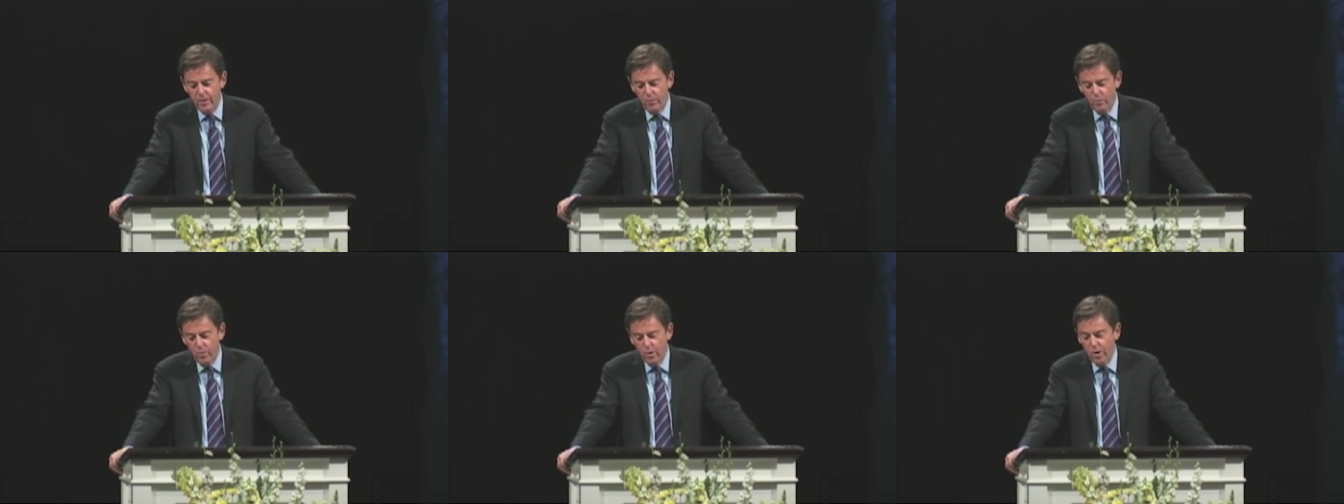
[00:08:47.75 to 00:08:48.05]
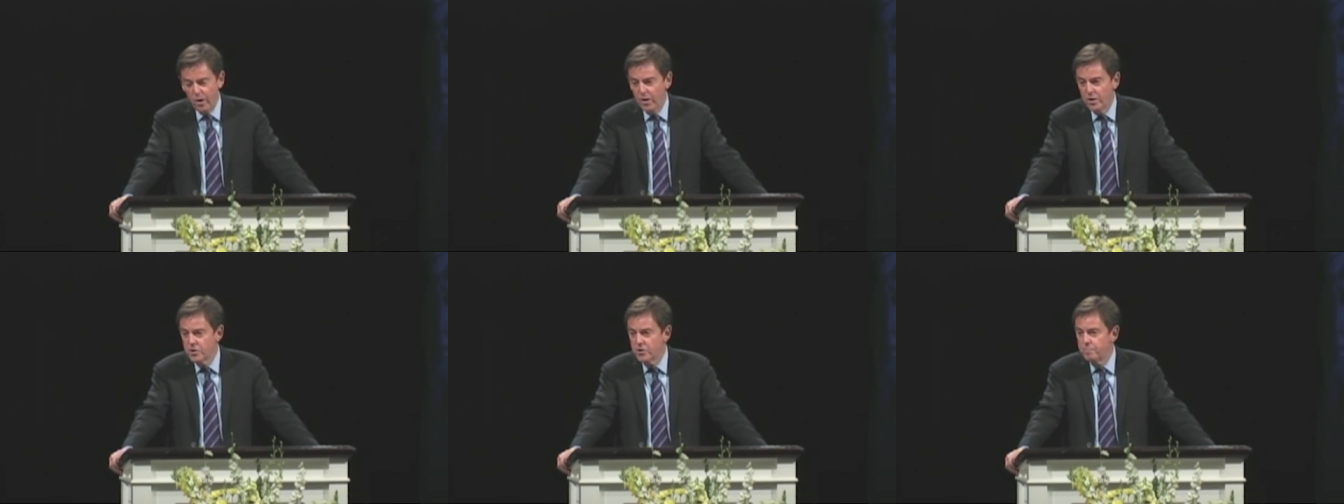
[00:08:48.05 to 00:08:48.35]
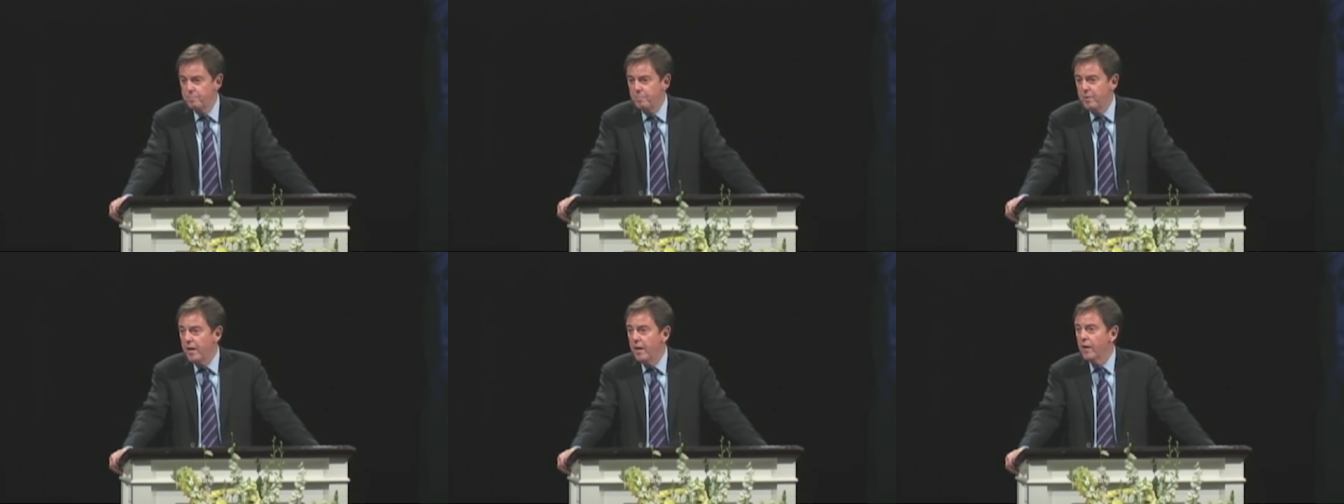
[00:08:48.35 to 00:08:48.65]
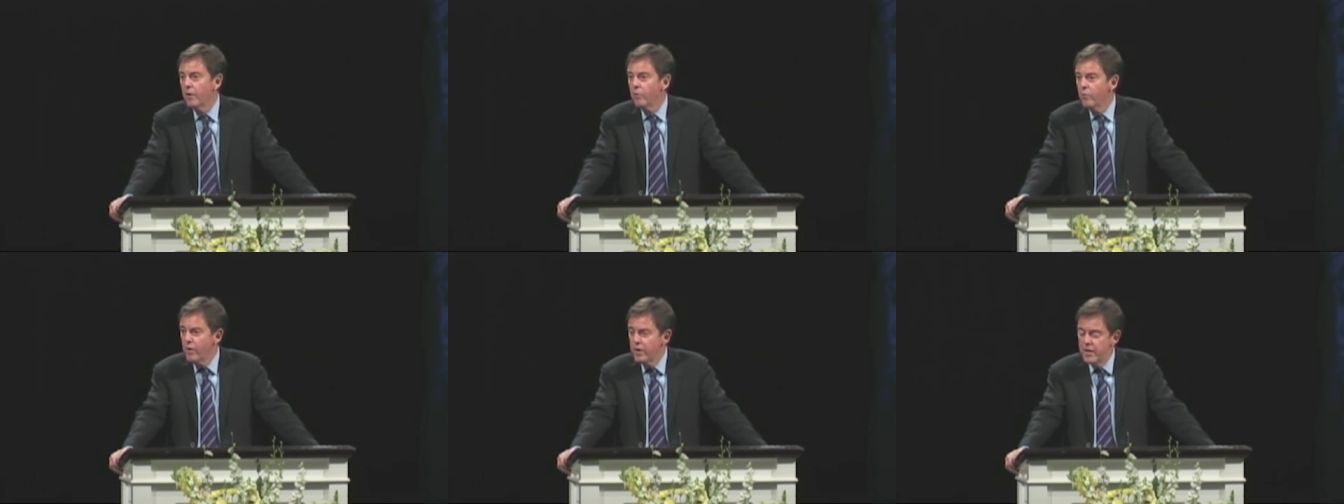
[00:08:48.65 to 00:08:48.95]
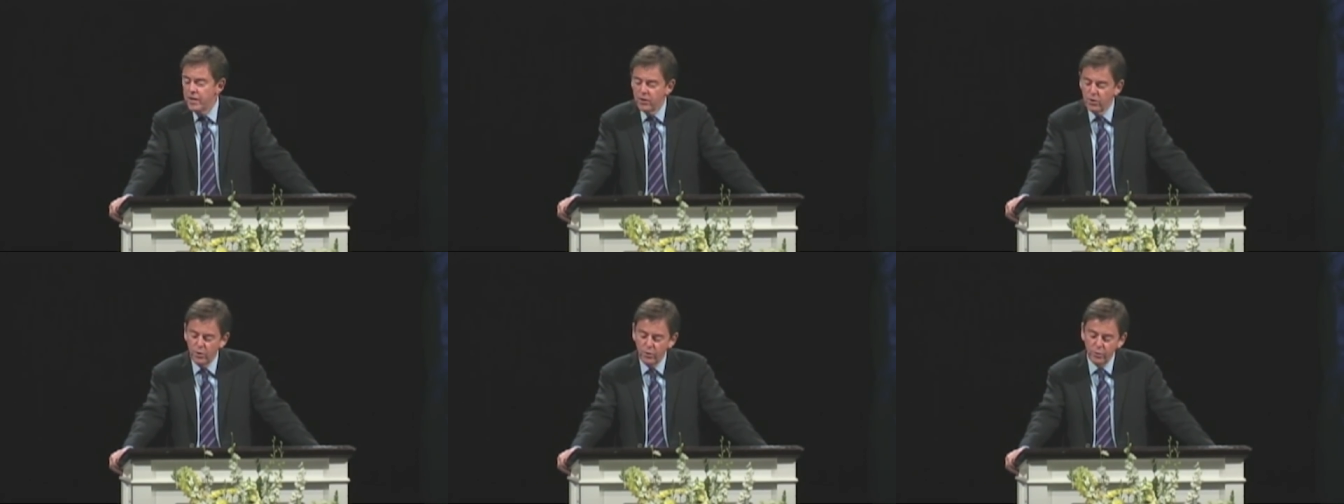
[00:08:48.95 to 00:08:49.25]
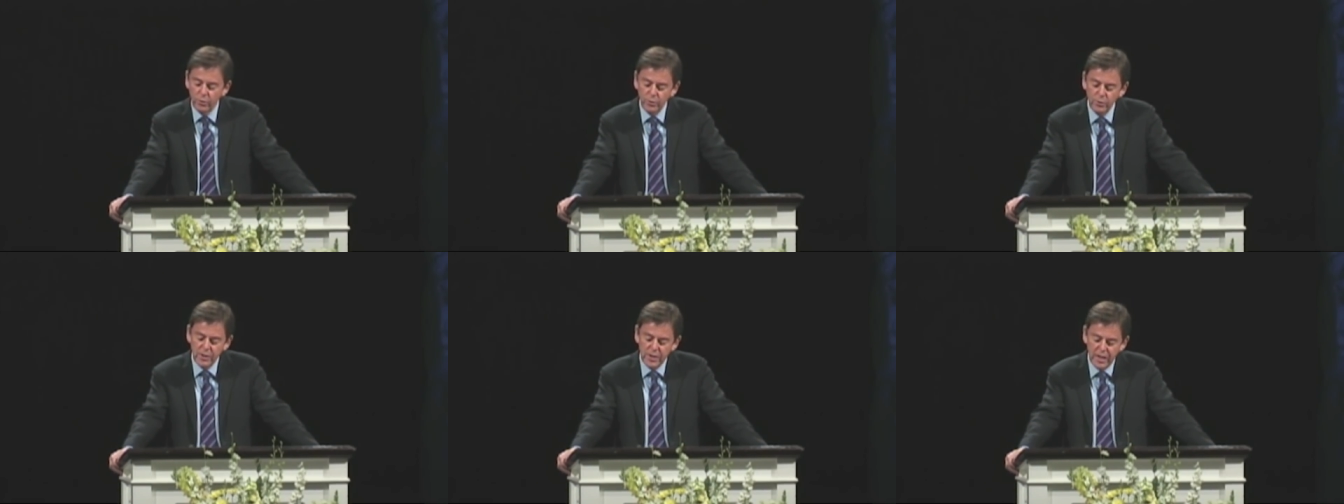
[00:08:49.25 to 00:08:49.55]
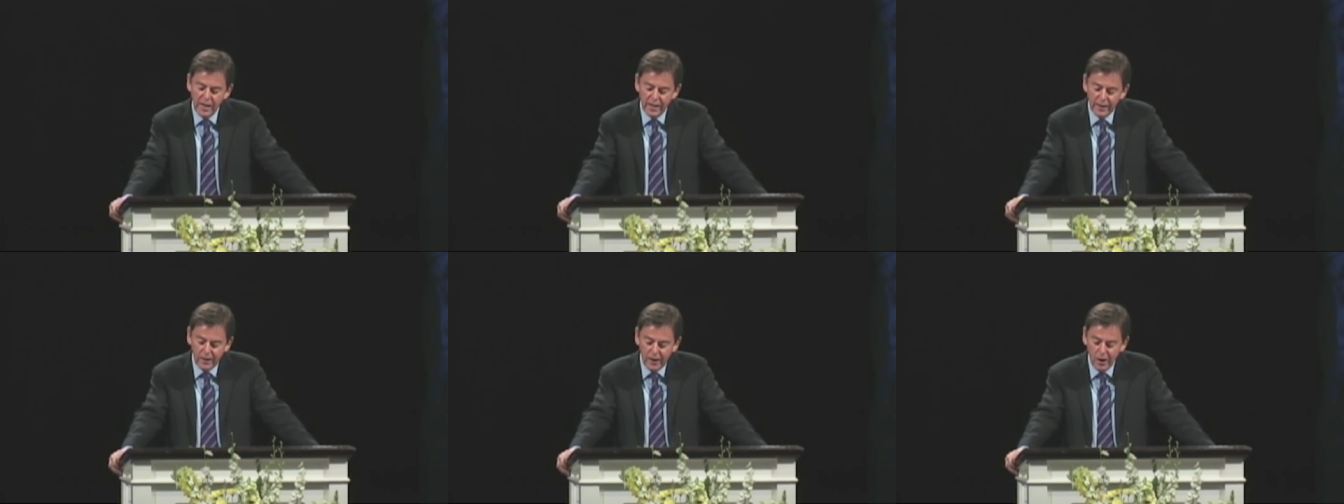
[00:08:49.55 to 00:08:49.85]
was being ridiculed
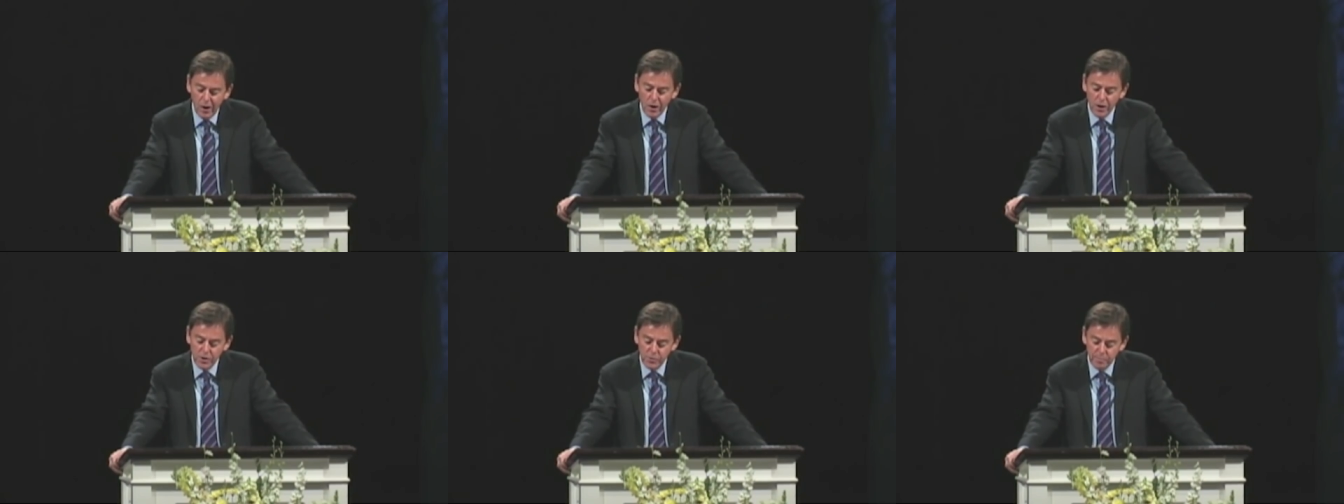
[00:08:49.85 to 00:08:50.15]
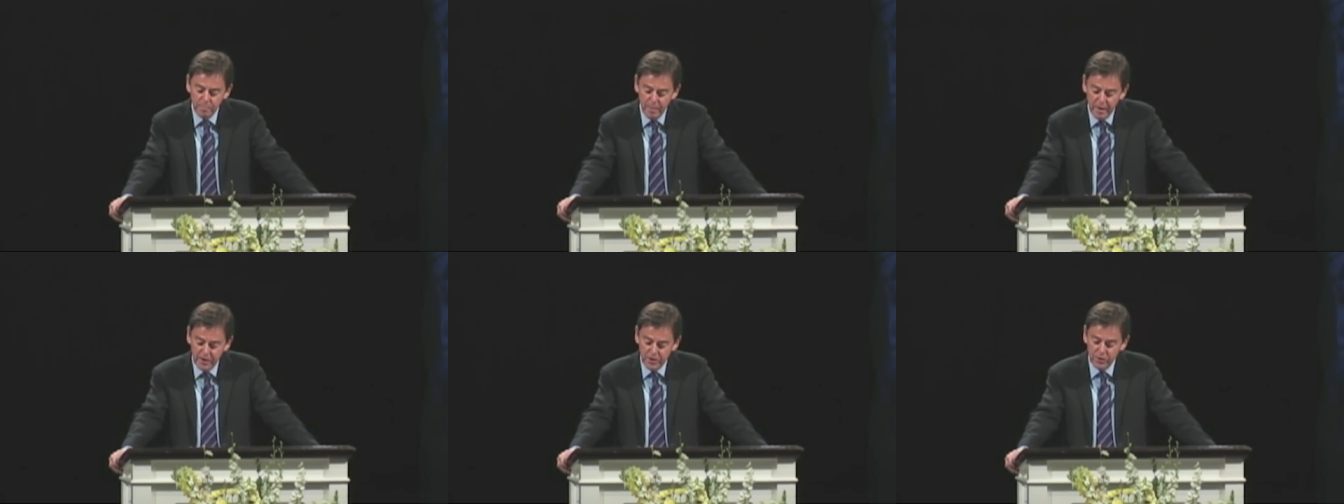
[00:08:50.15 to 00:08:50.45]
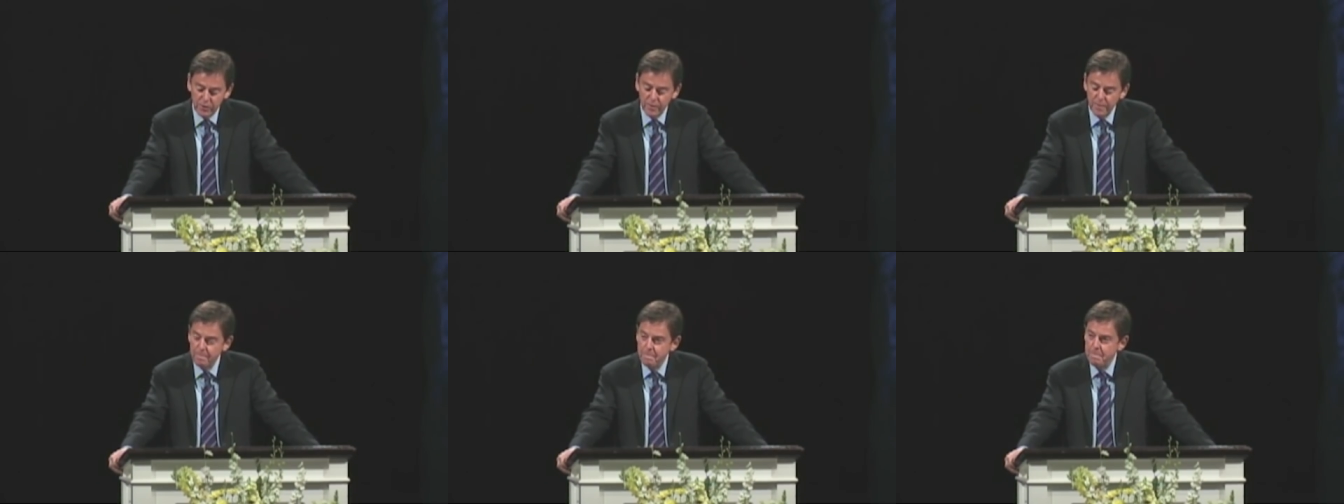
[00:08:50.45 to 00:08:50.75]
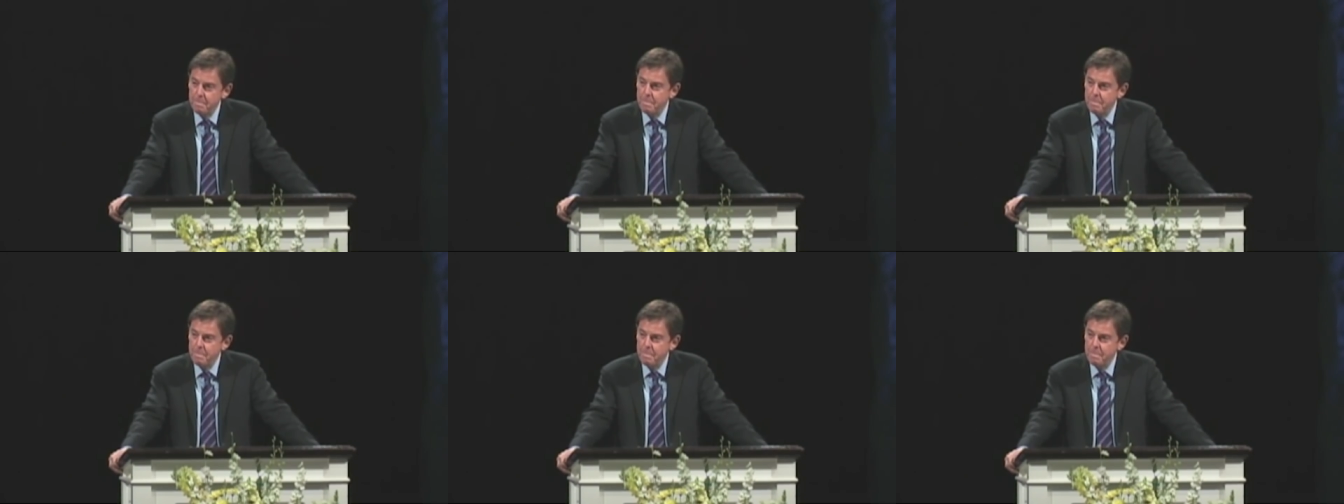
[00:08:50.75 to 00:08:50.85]
in large measure.